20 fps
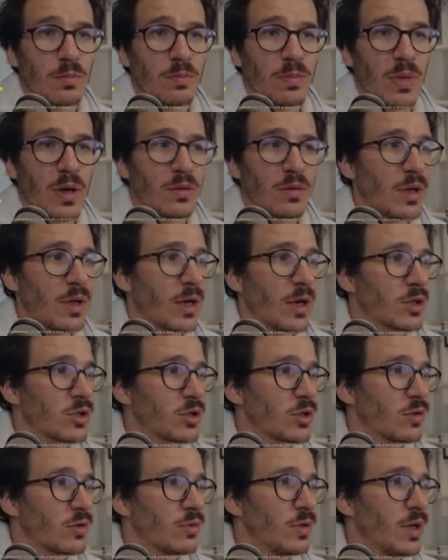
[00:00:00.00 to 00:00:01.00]
Bound
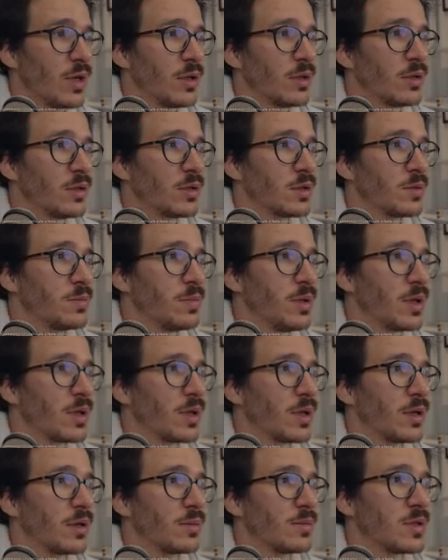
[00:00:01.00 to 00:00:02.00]
action creators
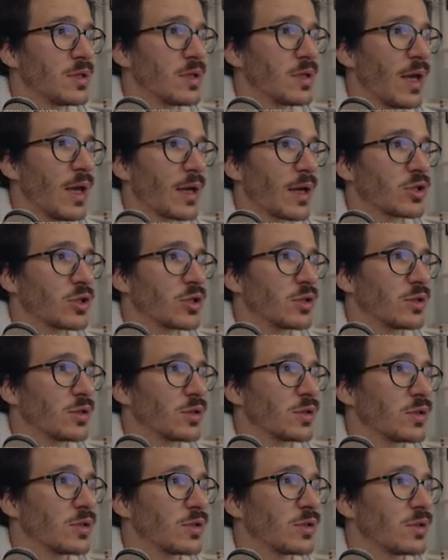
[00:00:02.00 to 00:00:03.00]
becomes
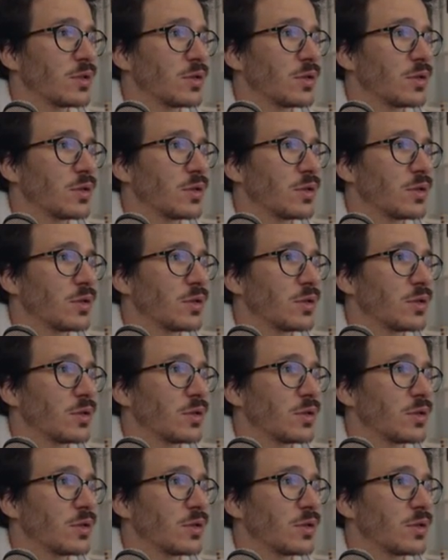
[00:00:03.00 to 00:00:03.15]
actions.